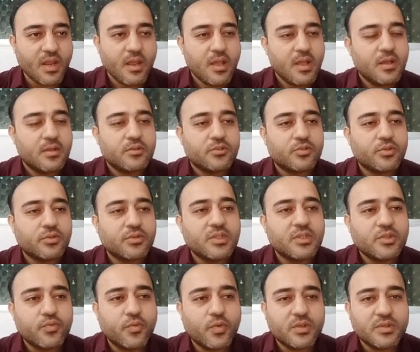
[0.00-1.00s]
So this
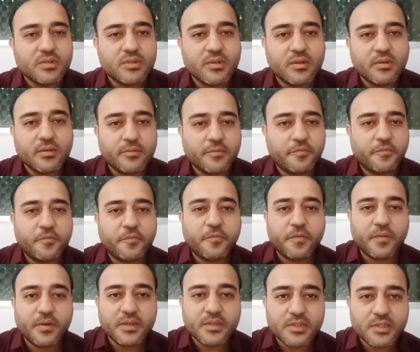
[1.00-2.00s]
was the
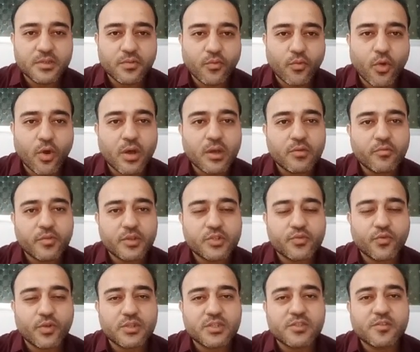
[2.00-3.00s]
first war which
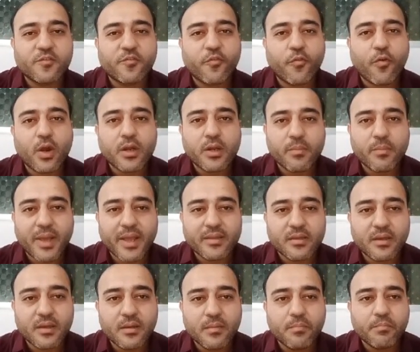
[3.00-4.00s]
was fought by
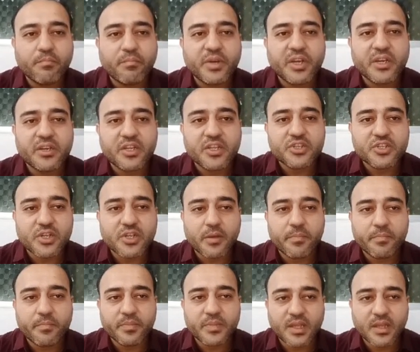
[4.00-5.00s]
the British
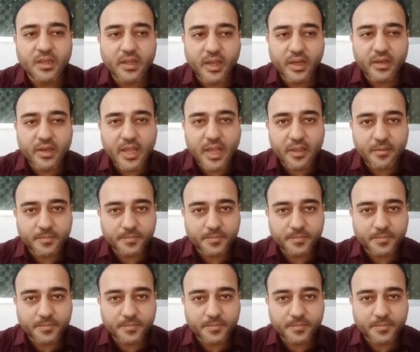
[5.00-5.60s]
company in India,